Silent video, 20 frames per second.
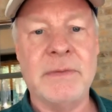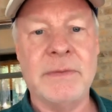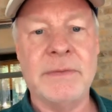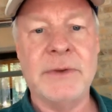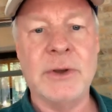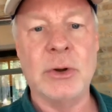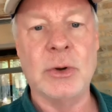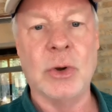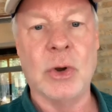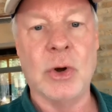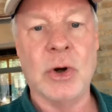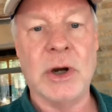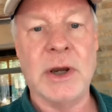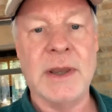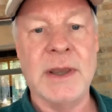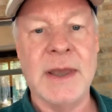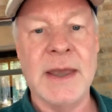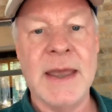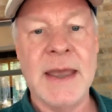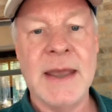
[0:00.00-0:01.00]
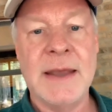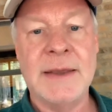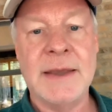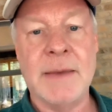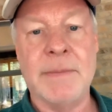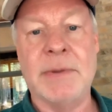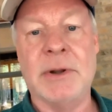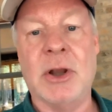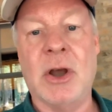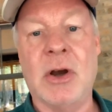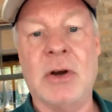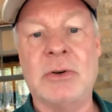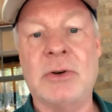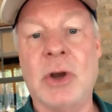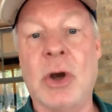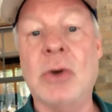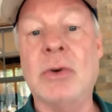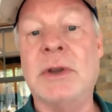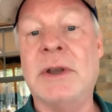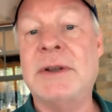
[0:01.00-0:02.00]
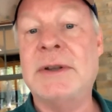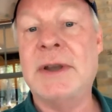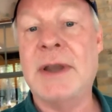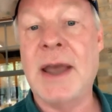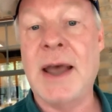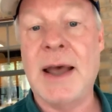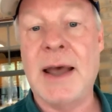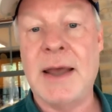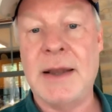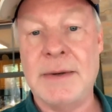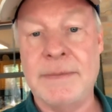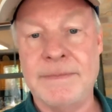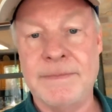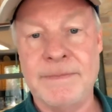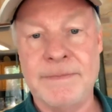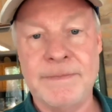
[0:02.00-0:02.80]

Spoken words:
the glory that belonged only to God.